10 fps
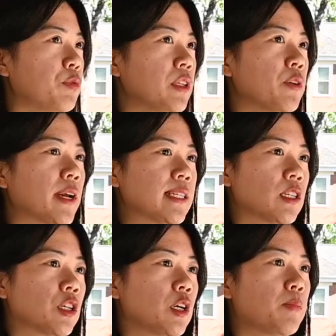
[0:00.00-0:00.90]
really creates a
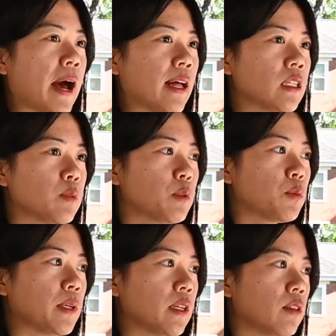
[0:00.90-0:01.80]
good balance
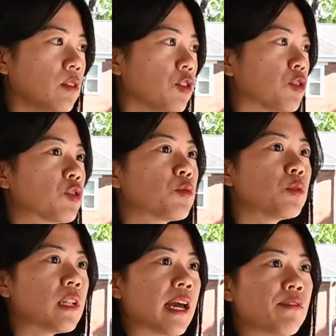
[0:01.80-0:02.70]
between your school
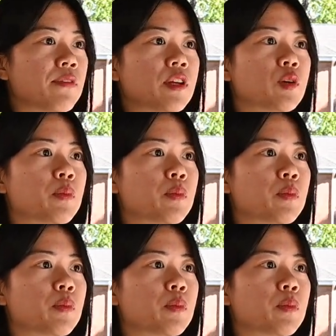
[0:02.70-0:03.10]
life and your